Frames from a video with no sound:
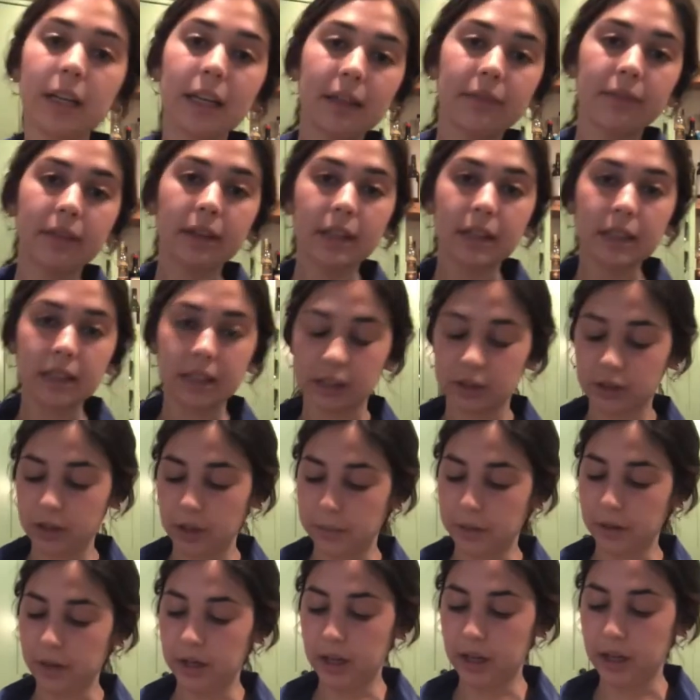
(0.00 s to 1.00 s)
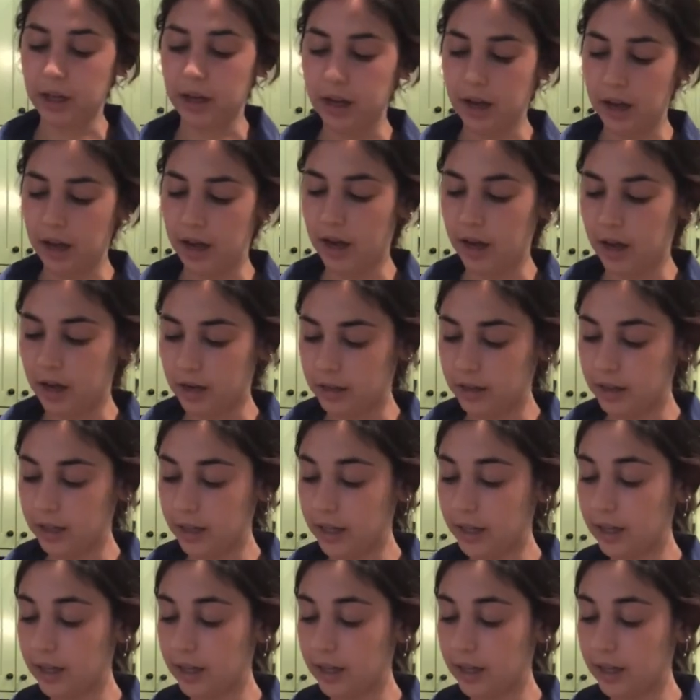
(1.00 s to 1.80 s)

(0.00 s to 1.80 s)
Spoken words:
evenly distributed and